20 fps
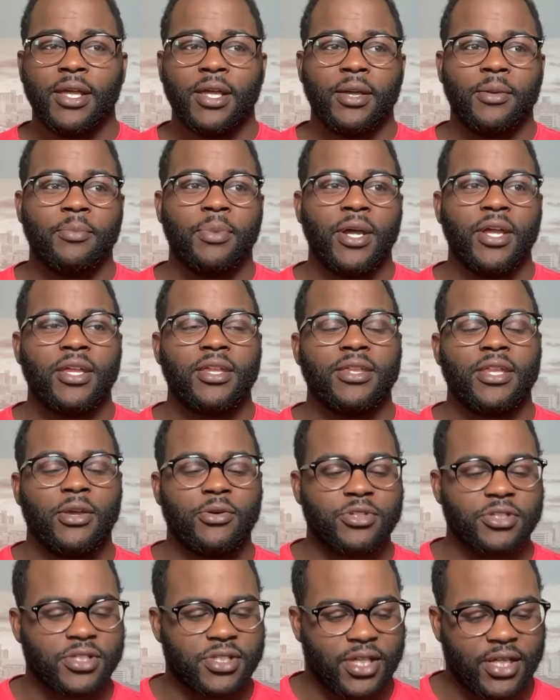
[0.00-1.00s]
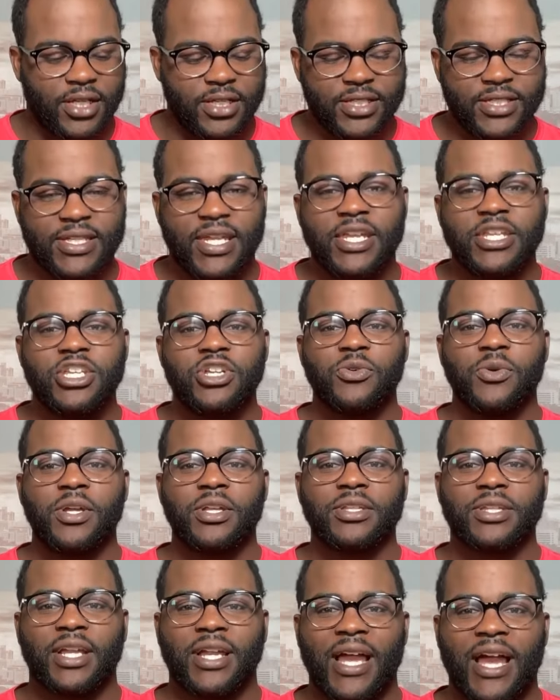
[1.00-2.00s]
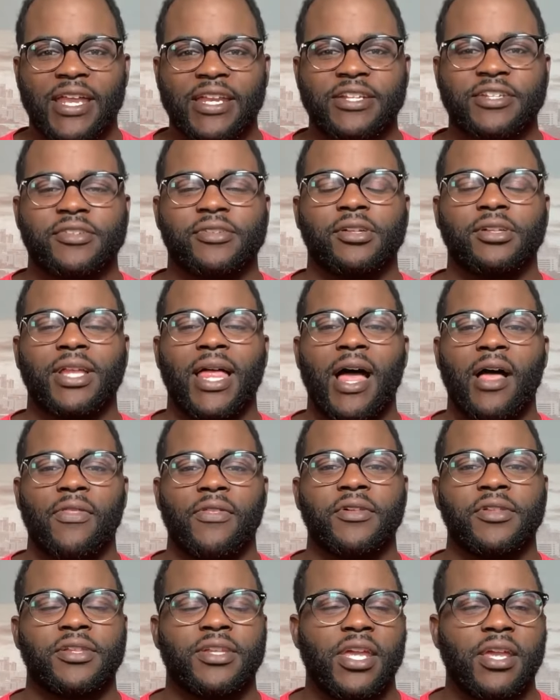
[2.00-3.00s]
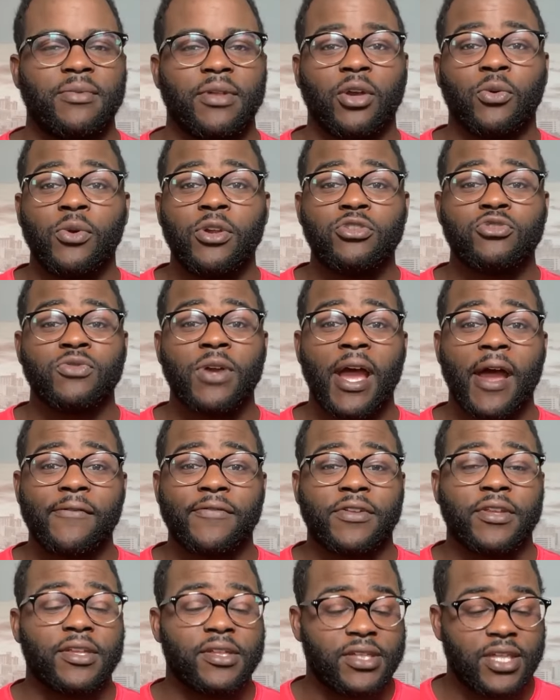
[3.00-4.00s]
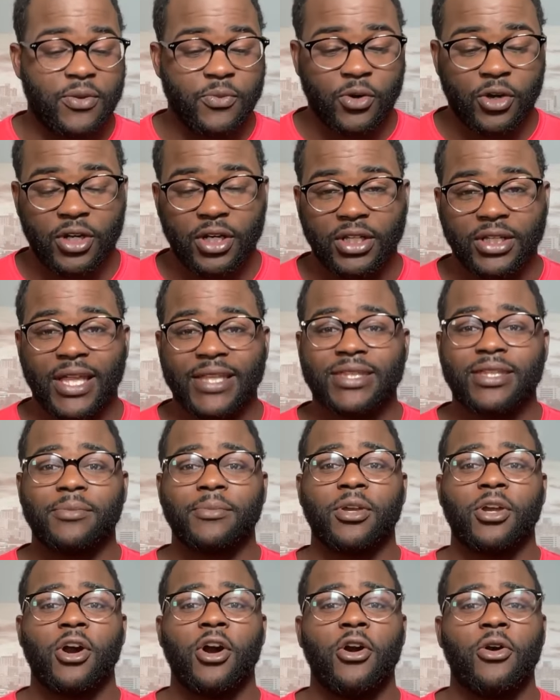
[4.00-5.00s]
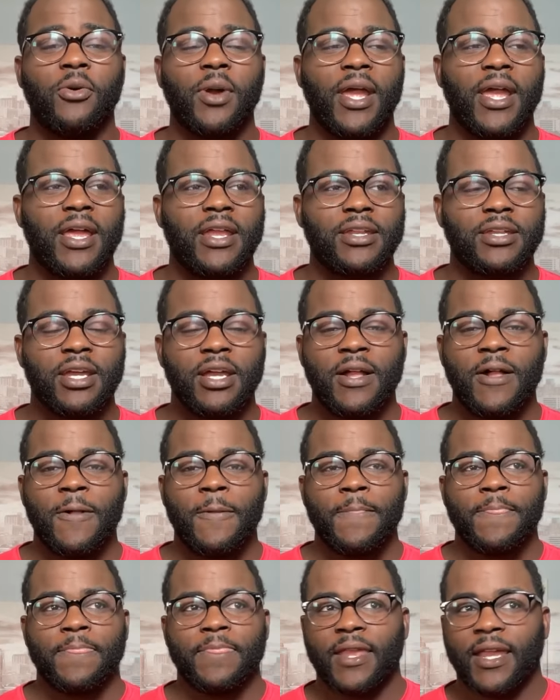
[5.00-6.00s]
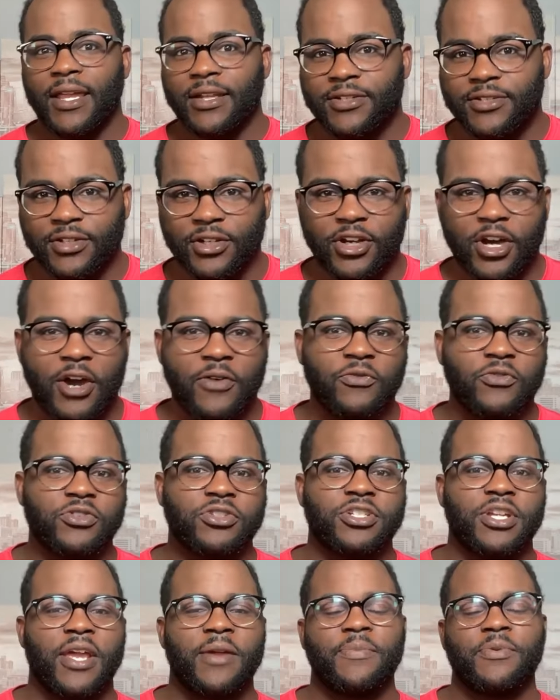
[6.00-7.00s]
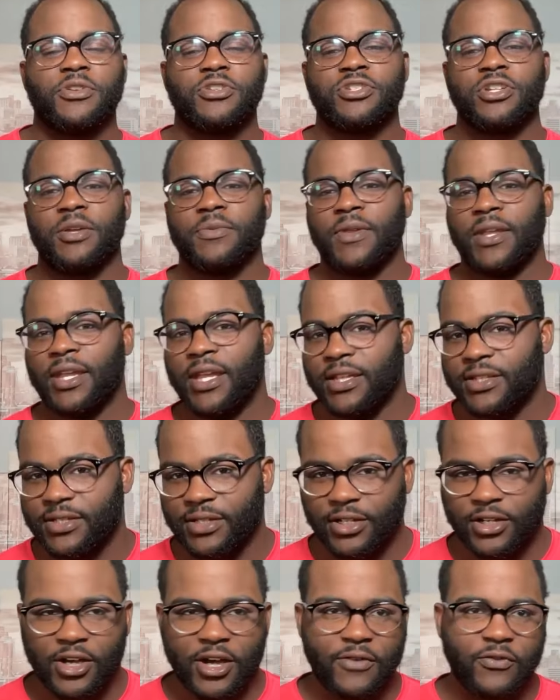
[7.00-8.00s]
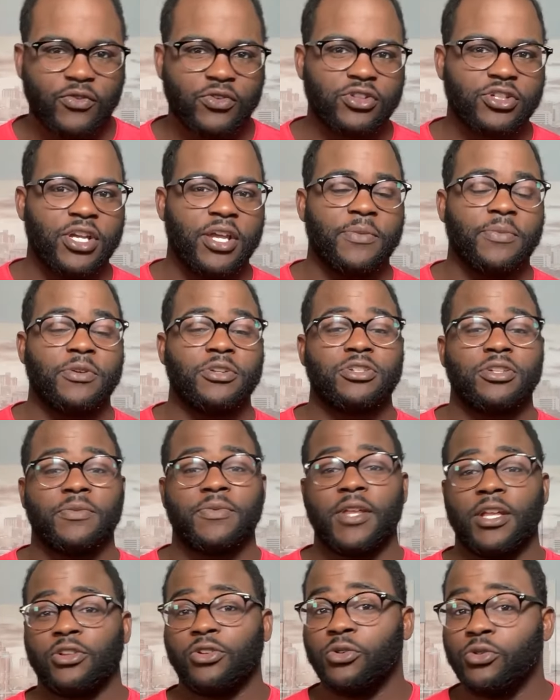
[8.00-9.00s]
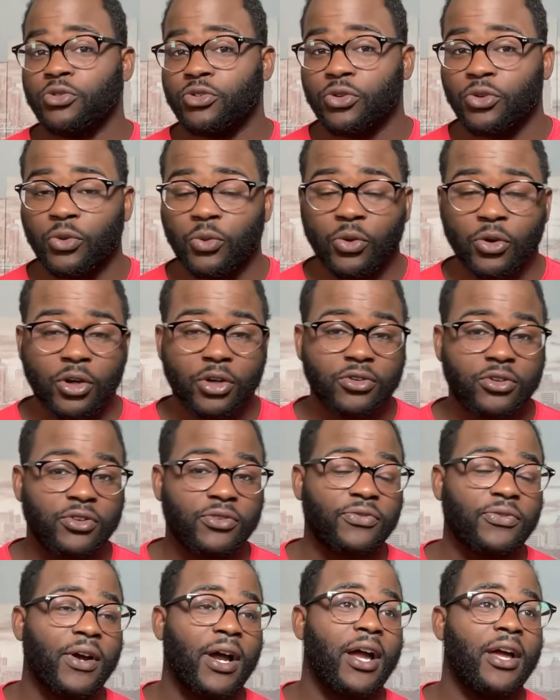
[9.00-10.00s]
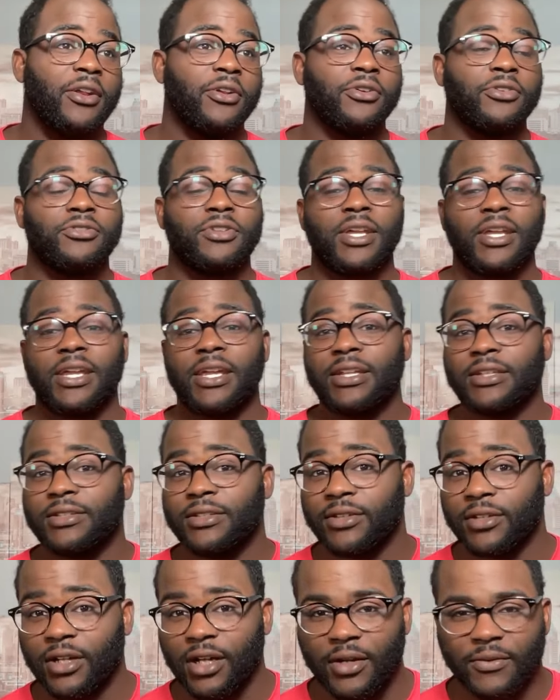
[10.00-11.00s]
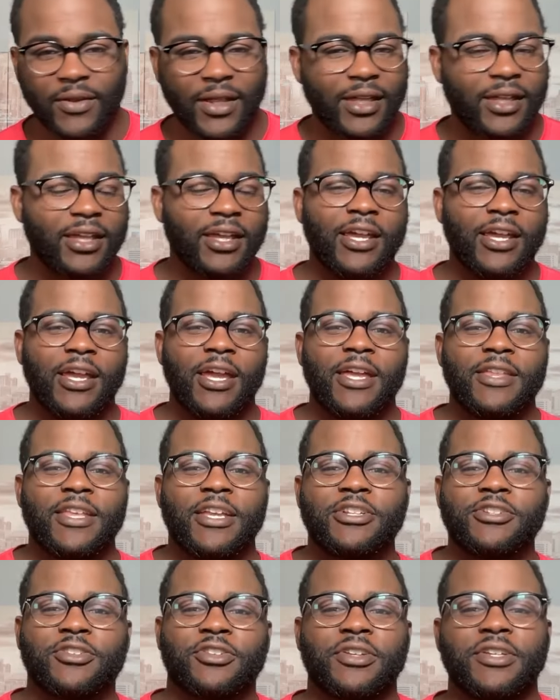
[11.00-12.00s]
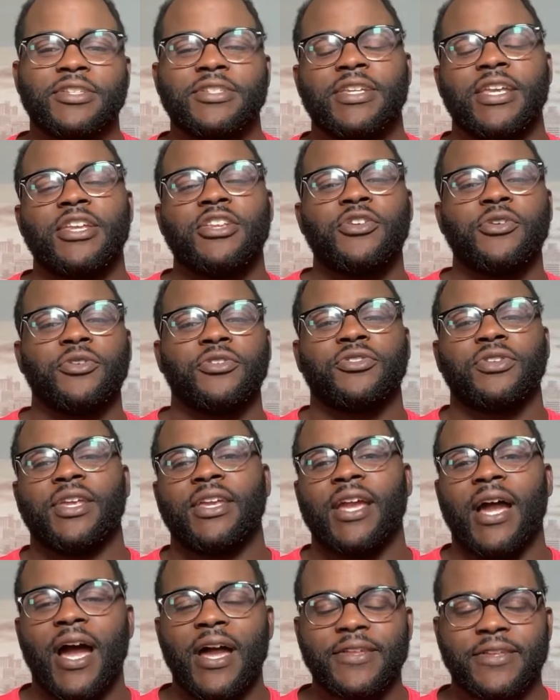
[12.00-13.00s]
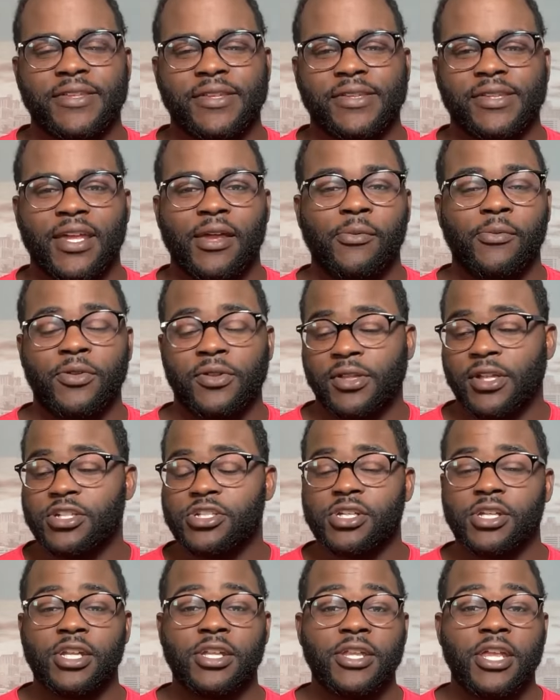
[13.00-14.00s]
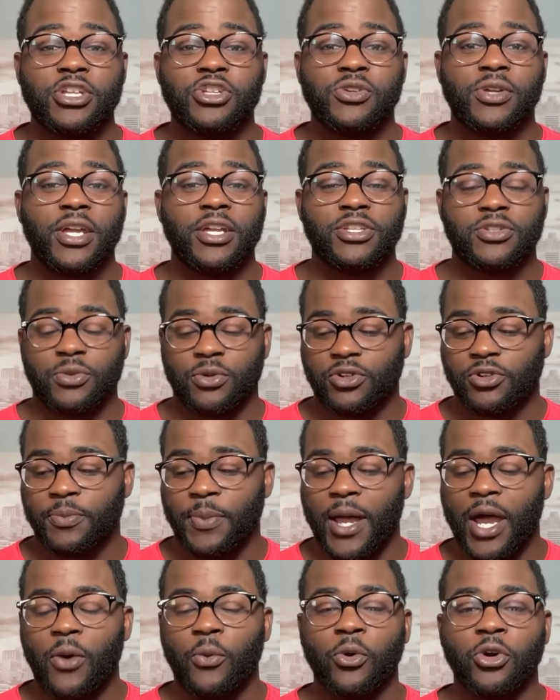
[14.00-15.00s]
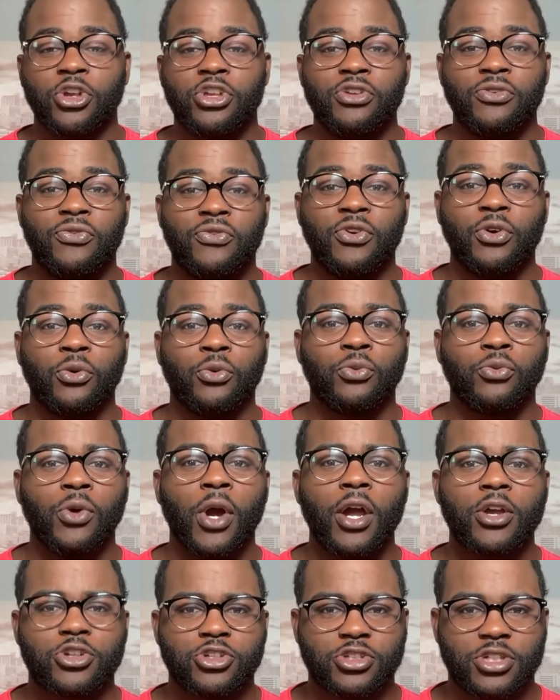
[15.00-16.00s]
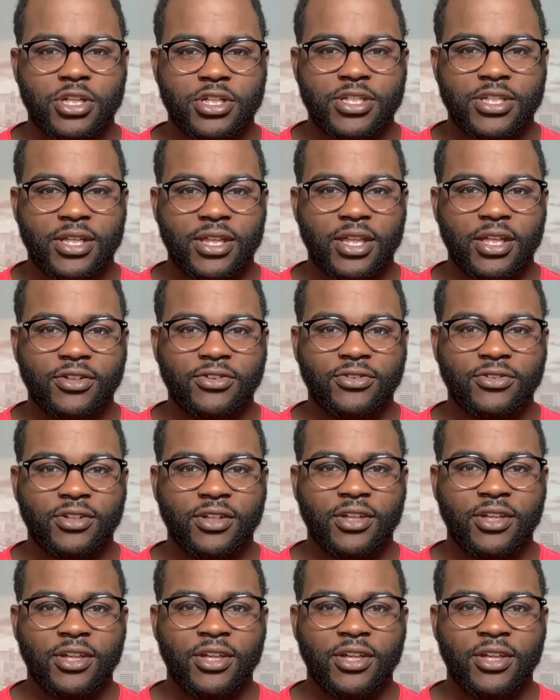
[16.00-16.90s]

But they were just continuing to kind of just allow this team, like, we drafted this team, we're going to let them go. And they get to the conference championship. They lose to the Warriors in the finals. They get to they just continuously got to the same position. And then you get to a spot where you feel rushed into this.